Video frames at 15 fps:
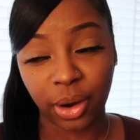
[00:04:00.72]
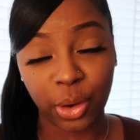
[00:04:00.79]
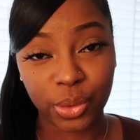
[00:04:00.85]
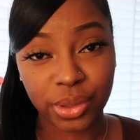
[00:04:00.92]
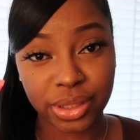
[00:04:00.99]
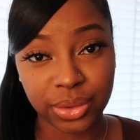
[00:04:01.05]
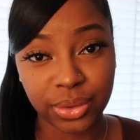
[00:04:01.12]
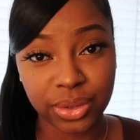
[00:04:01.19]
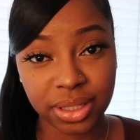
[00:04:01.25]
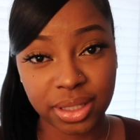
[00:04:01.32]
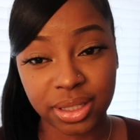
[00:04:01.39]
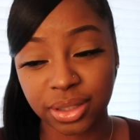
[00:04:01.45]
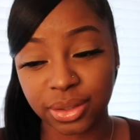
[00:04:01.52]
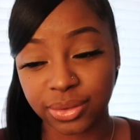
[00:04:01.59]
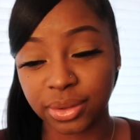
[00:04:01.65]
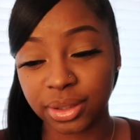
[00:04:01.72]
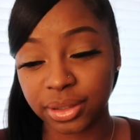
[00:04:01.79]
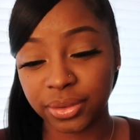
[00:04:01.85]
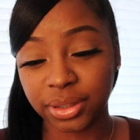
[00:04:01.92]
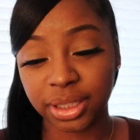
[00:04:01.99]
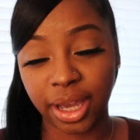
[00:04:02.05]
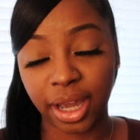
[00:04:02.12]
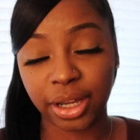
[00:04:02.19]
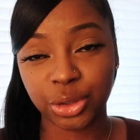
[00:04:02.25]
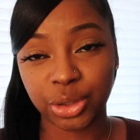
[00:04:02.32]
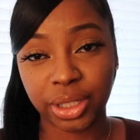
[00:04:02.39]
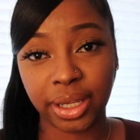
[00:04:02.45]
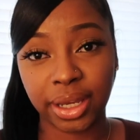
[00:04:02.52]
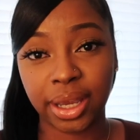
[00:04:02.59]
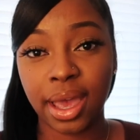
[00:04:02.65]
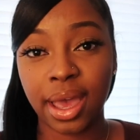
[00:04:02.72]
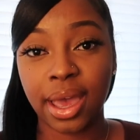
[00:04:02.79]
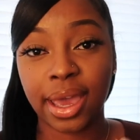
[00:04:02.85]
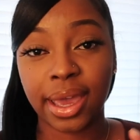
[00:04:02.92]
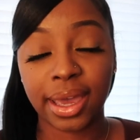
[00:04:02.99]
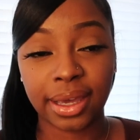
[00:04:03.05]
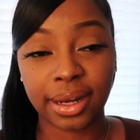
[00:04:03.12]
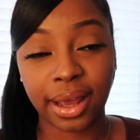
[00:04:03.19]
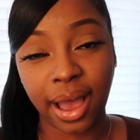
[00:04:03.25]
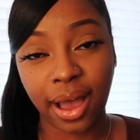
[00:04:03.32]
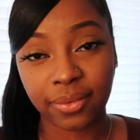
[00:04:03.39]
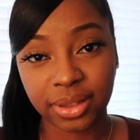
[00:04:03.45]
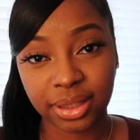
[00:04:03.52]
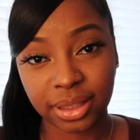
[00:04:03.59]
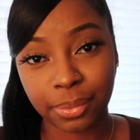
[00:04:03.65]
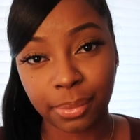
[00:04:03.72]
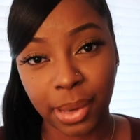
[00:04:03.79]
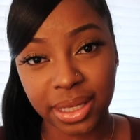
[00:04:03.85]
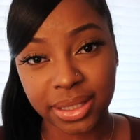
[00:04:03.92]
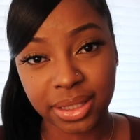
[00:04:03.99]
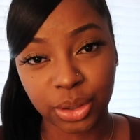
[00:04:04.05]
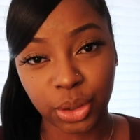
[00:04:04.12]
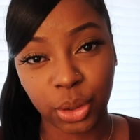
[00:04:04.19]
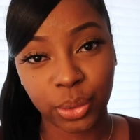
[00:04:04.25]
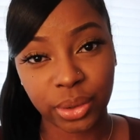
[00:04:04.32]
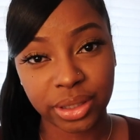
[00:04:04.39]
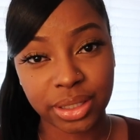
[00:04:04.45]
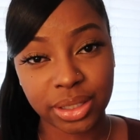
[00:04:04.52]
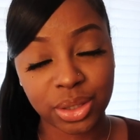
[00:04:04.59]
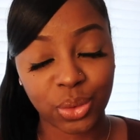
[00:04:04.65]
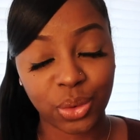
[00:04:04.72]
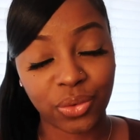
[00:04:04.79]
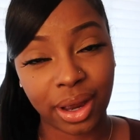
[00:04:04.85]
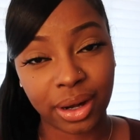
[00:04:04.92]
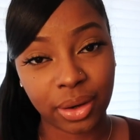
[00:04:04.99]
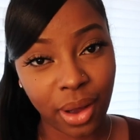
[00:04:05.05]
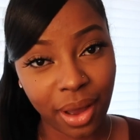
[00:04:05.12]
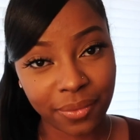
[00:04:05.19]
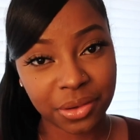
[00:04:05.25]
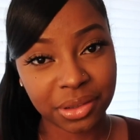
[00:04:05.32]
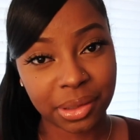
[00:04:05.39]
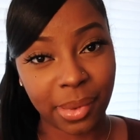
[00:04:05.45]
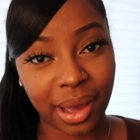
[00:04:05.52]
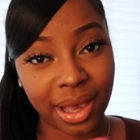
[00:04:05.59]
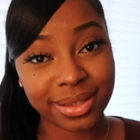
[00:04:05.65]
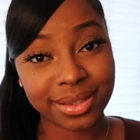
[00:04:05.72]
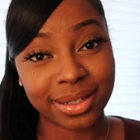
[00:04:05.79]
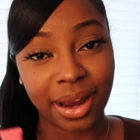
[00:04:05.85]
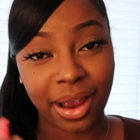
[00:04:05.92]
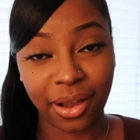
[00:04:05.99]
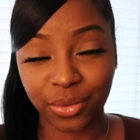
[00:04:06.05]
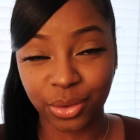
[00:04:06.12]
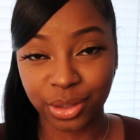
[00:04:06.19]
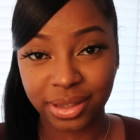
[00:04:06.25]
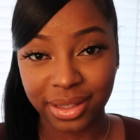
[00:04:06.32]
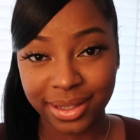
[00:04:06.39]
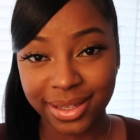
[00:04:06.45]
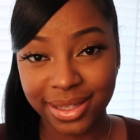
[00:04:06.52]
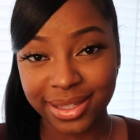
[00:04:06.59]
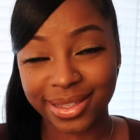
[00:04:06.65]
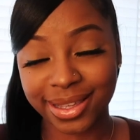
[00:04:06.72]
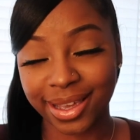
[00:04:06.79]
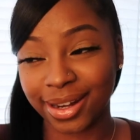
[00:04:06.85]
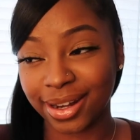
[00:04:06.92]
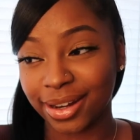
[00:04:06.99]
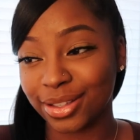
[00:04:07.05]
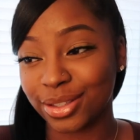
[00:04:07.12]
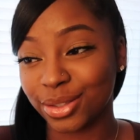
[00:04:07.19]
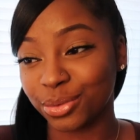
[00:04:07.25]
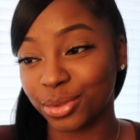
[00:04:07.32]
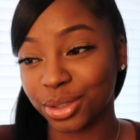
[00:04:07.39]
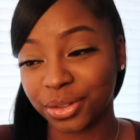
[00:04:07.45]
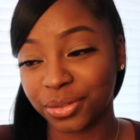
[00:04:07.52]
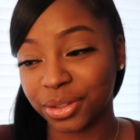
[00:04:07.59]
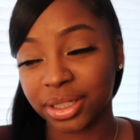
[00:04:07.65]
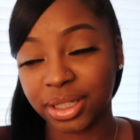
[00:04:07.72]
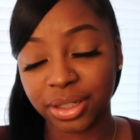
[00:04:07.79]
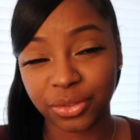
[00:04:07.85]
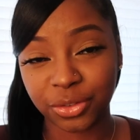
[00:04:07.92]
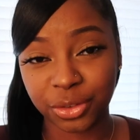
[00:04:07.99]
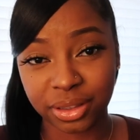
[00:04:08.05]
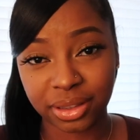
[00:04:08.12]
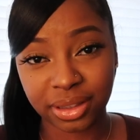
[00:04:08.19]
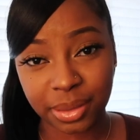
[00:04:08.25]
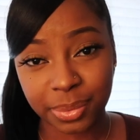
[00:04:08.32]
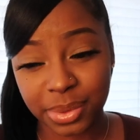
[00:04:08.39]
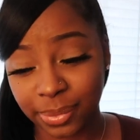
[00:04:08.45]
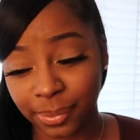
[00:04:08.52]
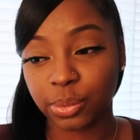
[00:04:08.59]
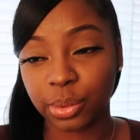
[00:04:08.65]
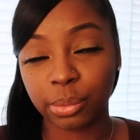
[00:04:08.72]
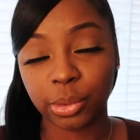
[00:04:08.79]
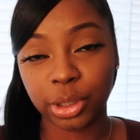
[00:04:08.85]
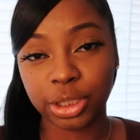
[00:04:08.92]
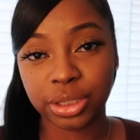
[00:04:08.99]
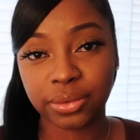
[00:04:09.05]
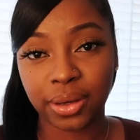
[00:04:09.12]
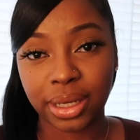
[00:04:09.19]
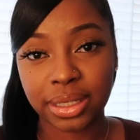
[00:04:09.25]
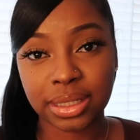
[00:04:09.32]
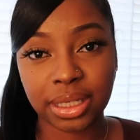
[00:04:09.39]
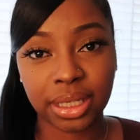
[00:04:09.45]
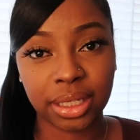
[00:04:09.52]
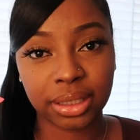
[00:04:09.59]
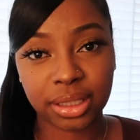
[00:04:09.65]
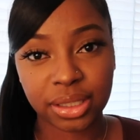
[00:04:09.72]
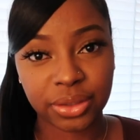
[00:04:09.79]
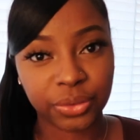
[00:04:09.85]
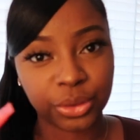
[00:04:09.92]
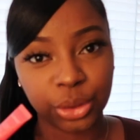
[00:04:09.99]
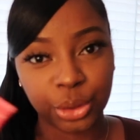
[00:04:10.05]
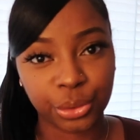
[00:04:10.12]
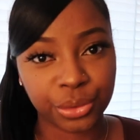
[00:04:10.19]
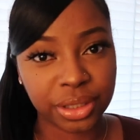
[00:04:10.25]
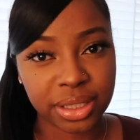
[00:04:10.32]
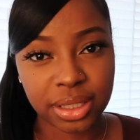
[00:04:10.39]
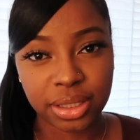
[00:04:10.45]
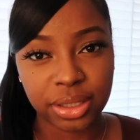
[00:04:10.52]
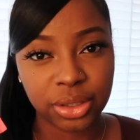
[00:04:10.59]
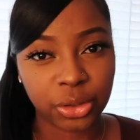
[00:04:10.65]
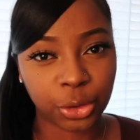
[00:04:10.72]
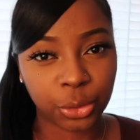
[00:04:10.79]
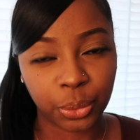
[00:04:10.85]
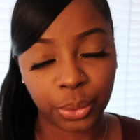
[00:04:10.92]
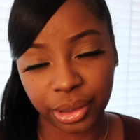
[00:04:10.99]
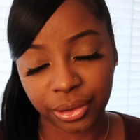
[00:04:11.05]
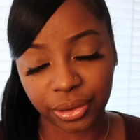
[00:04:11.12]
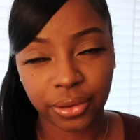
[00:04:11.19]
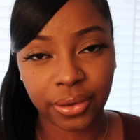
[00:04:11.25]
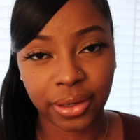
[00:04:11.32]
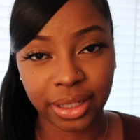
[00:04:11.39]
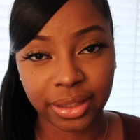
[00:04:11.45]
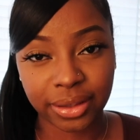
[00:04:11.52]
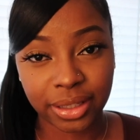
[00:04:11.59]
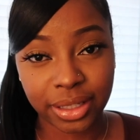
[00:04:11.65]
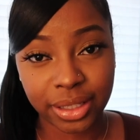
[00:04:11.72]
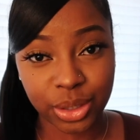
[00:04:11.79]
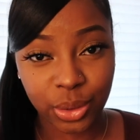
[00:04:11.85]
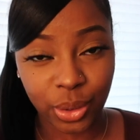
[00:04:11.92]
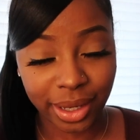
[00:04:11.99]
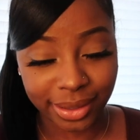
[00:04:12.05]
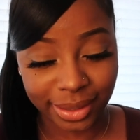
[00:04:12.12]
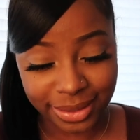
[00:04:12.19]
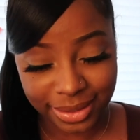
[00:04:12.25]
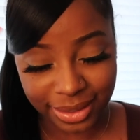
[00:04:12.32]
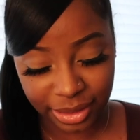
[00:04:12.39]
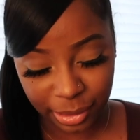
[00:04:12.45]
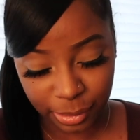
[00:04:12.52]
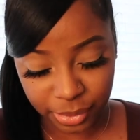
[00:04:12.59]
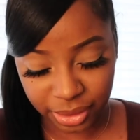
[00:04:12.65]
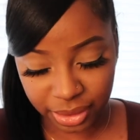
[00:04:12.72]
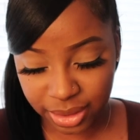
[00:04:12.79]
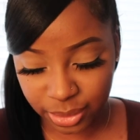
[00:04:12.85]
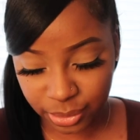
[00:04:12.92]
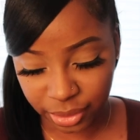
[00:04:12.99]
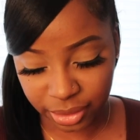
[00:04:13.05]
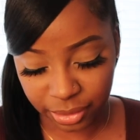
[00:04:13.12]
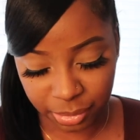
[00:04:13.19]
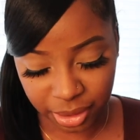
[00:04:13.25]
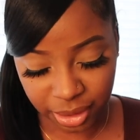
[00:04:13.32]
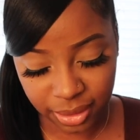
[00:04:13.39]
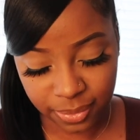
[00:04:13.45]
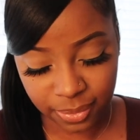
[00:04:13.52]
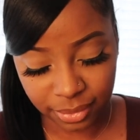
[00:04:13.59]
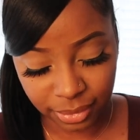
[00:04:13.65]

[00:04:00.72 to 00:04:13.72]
always use this it's really really hydrating and i have the lip mask to go with it so if i don't have on the mask then i have on this and it's really really good for the lips super moisturizing doesn't feel greasy or weird or anything so i like to keep this with me